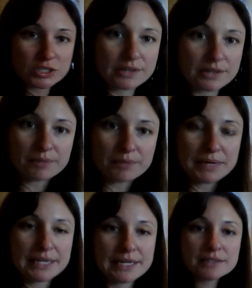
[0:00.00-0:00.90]
and their
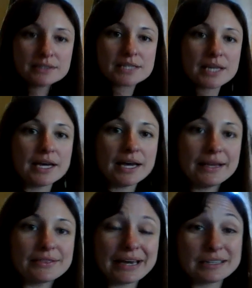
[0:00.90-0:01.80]
meanings,
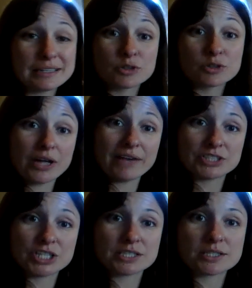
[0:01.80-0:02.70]
and then you'll have a
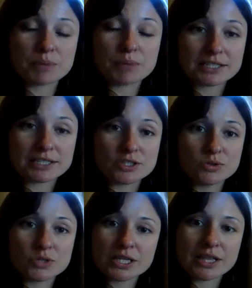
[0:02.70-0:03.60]
chance to practice
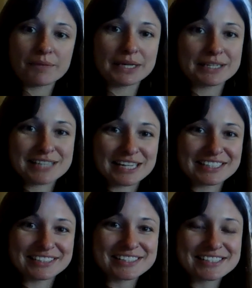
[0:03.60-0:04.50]
using them in a
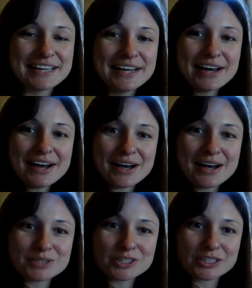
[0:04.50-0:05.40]
sentence.
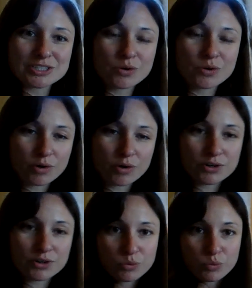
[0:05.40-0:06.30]
So, let's go
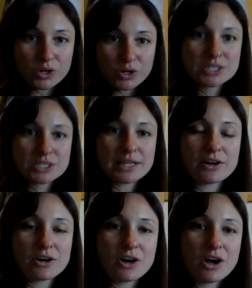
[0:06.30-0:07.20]
over the words that
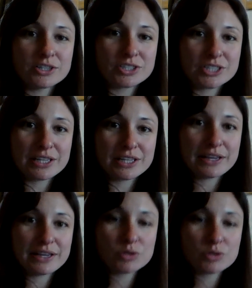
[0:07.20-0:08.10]
are on your daily
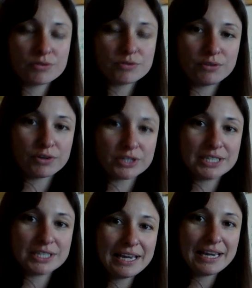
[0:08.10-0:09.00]
language review for
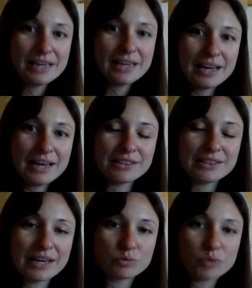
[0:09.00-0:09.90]
today, and
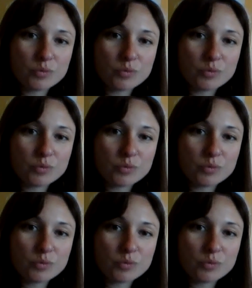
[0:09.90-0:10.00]
then we